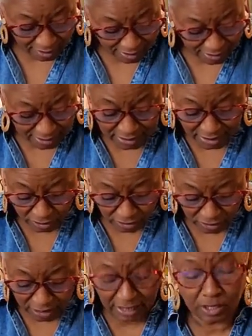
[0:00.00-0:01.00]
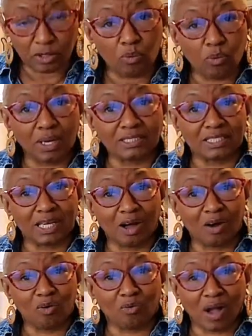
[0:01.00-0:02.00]
then certainly you want to
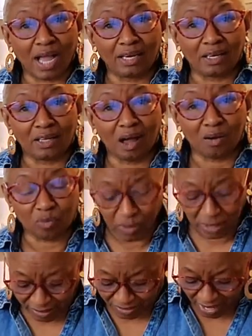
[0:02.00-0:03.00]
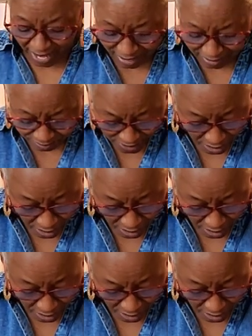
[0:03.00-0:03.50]
go right along with that.